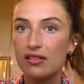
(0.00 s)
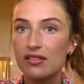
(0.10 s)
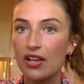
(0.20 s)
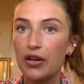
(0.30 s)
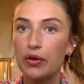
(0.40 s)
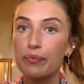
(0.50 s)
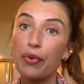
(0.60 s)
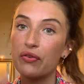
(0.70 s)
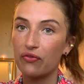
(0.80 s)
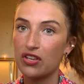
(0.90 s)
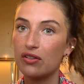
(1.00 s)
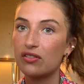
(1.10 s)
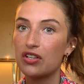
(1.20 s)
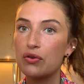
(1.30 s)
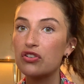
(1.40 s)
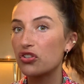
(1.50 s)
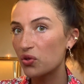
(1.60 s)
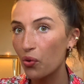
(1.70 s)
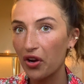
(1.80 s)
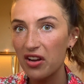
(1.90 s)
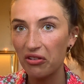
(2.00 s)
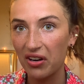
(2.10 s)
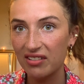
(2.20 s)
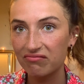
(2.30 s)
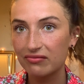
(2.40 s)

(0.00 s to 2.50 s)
so both of you, so you can just talk over it.